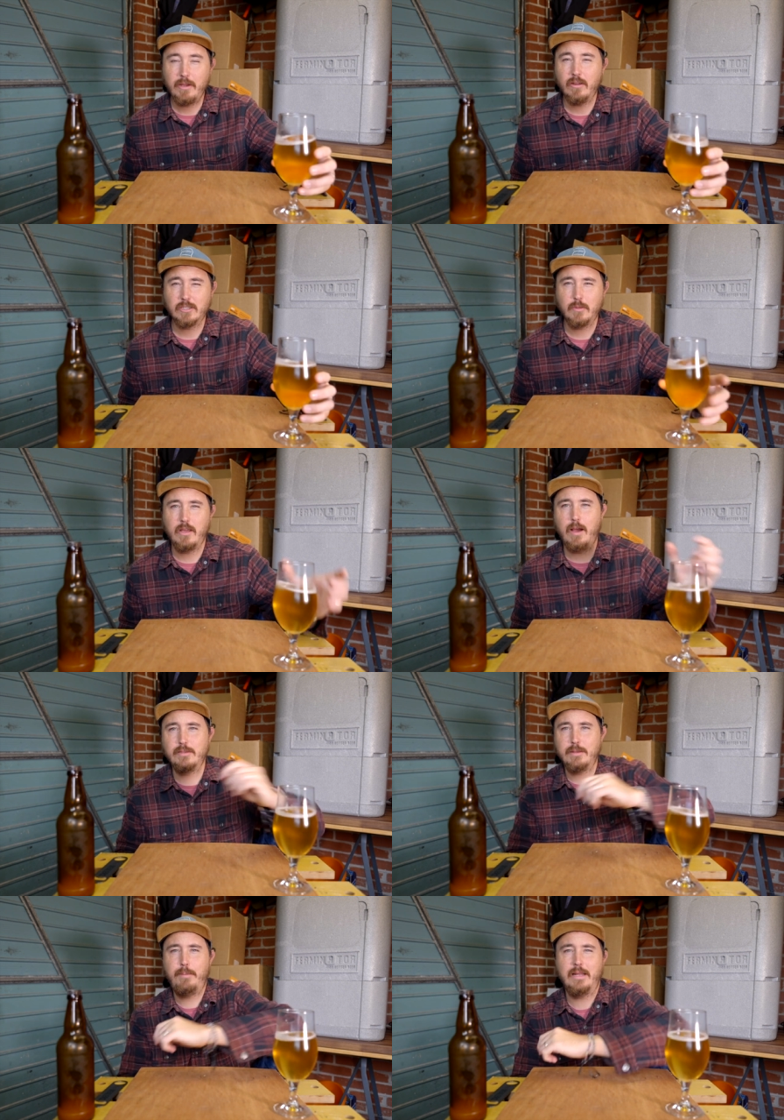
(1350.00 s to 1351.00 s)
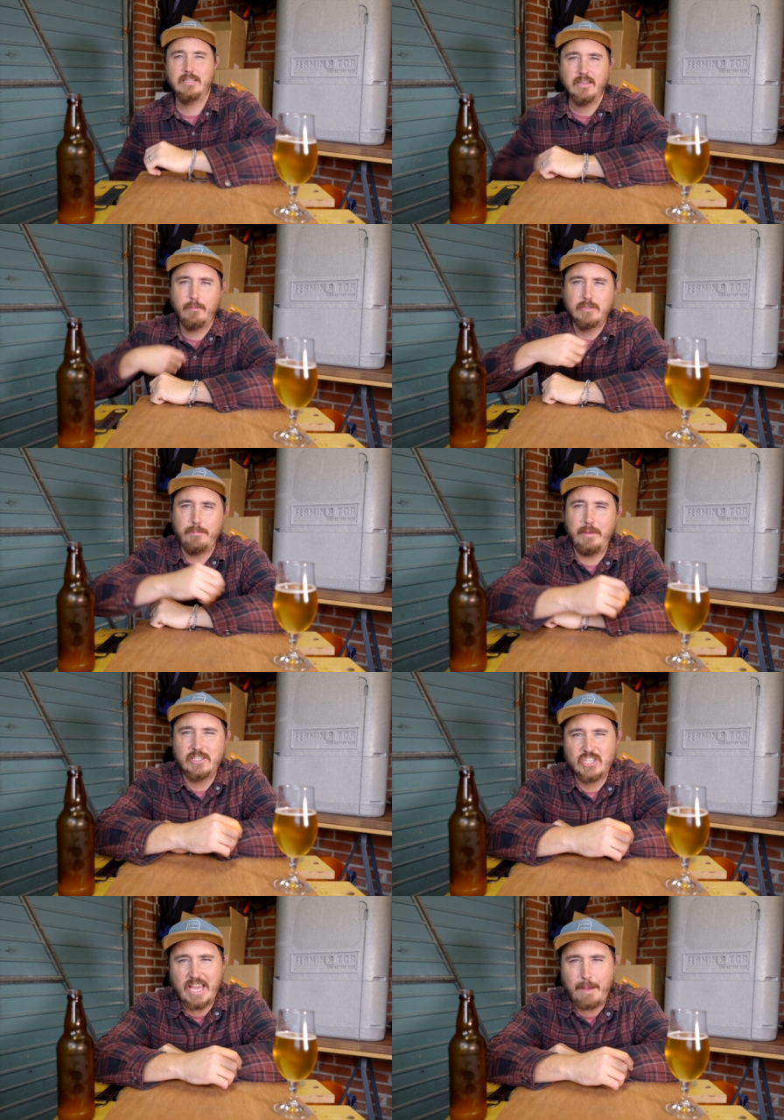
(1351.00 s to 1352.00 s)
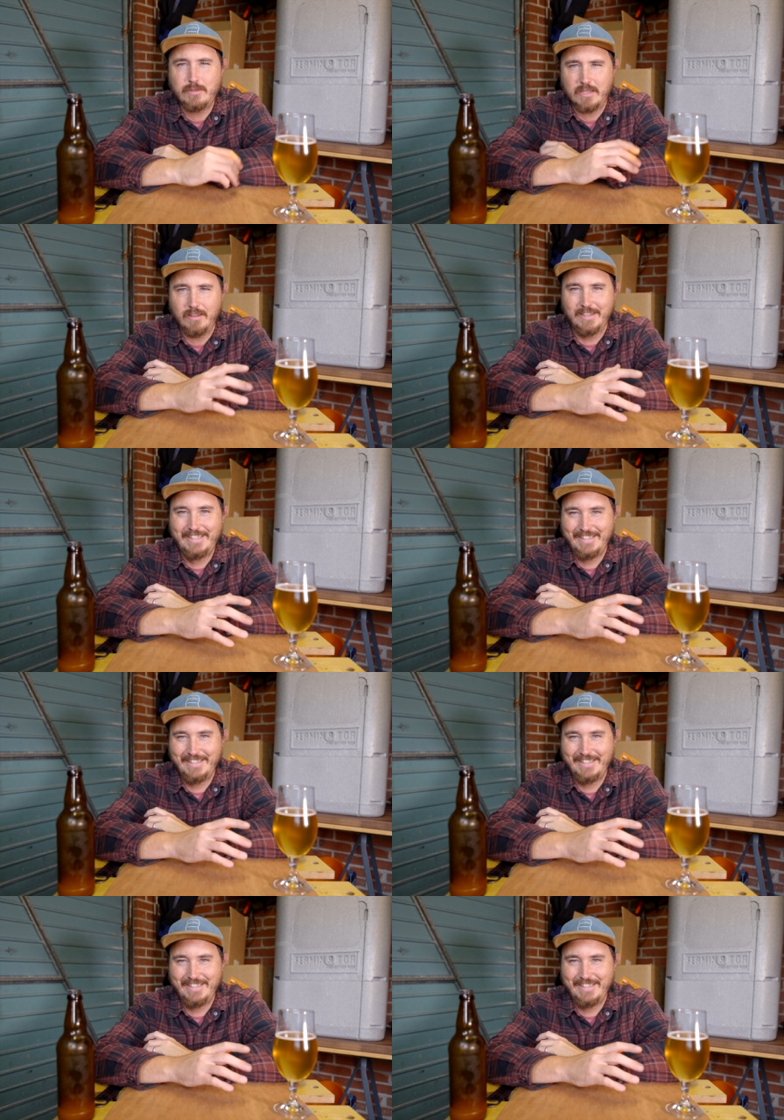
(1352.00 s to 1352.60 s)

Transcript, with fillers: be honest with you, I was a bit I was a bit skeptical